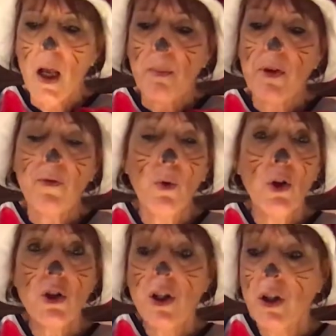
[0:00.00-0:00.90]
Before
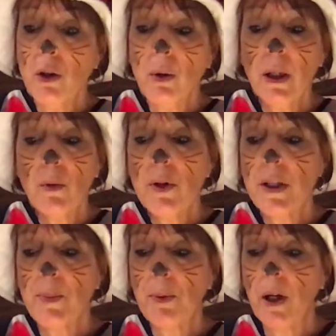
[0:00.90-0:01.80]
she knew it, it was
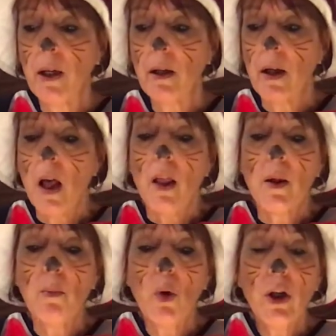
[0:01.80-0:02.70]
spring, the
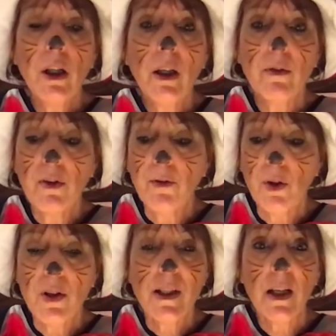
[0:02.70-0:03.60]
morning of the
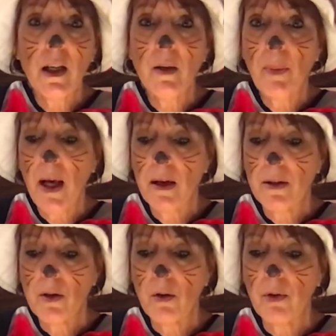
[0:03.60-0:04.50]
first night of
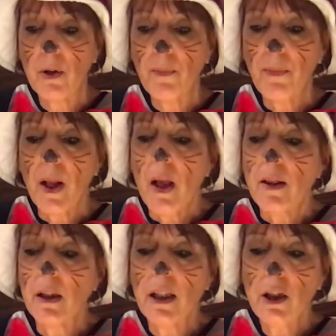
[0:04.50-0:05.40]
Passover.
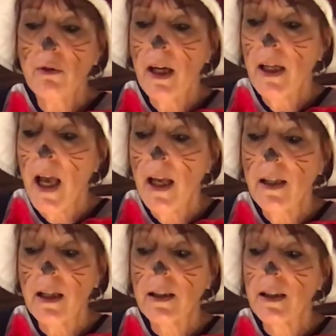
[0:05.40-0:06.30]
The Little Red Hen
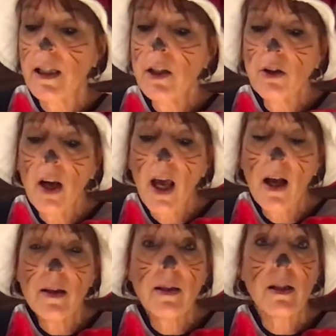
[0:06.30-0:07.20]
had cleaned her
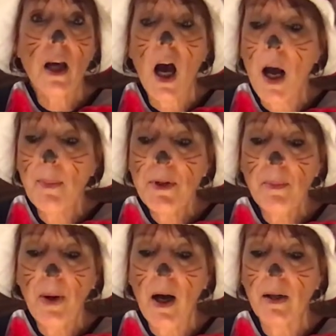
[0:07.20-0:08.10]
house top to
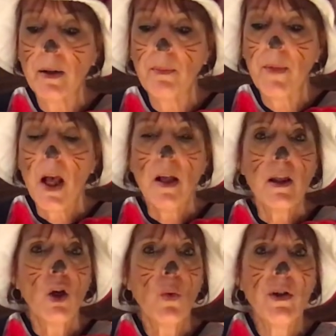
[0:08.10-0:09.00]
bottom.
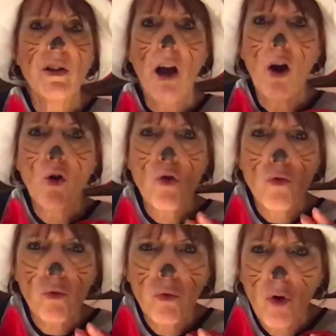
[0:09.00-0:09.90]
There wasn't a
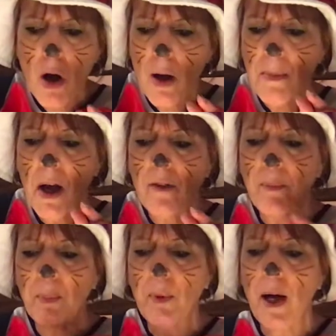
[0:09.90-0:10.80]
crumb of
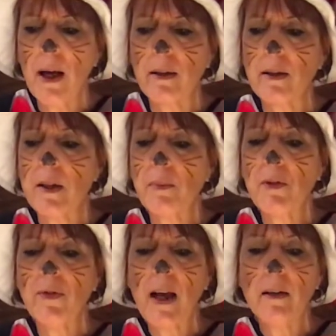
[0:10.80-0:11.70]
bread to be
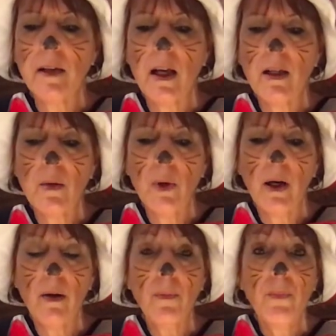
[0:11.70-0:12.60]
found
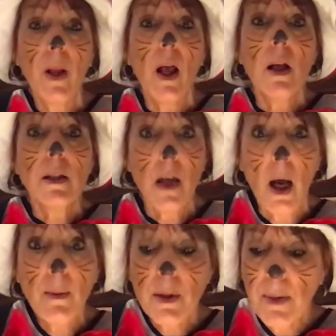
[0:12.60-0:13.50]
anywhere.
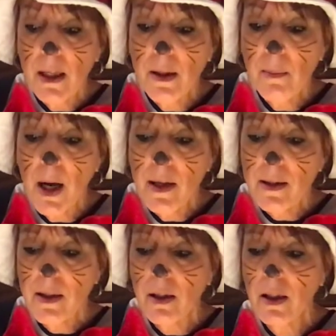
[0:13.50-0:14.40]
"Time to make the
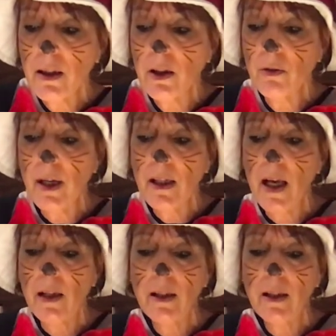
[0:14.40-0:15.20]
matzah," the little red hen